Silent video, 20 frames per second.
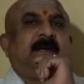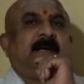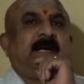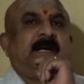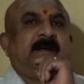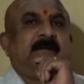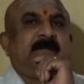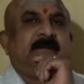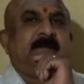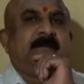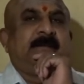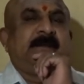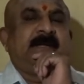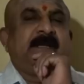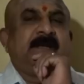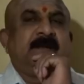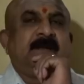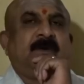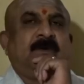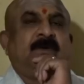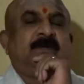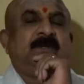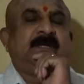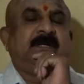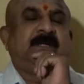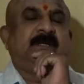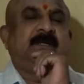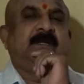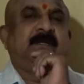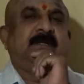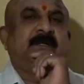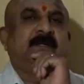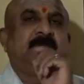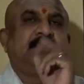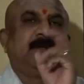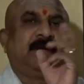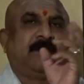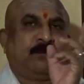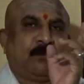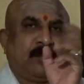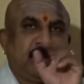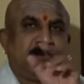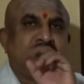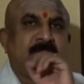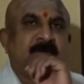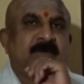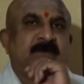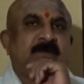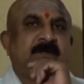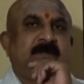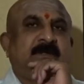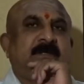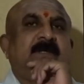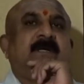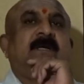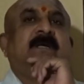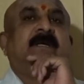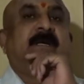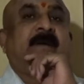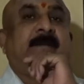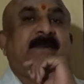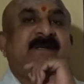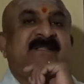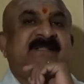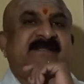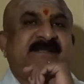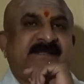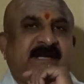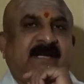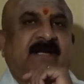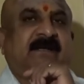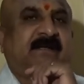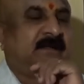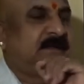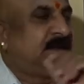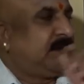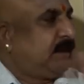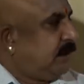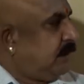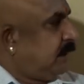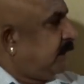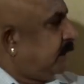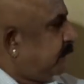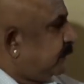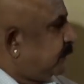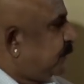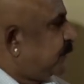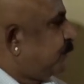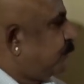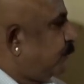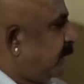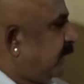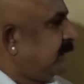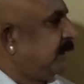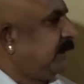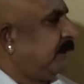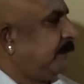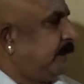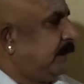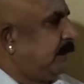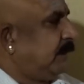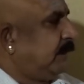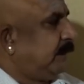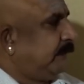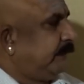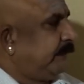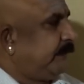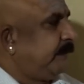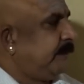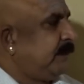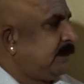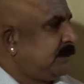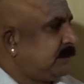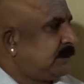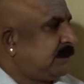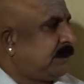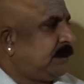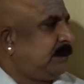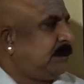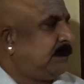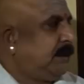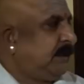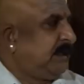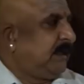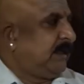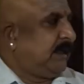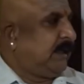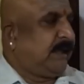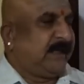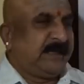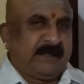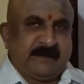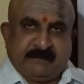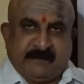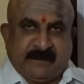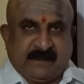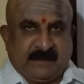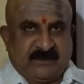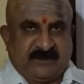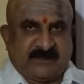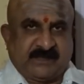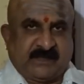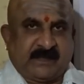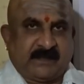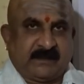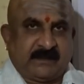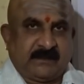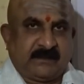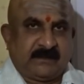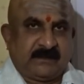I will bring out one more couple's chart. This is one couple, a female chart and a male chart.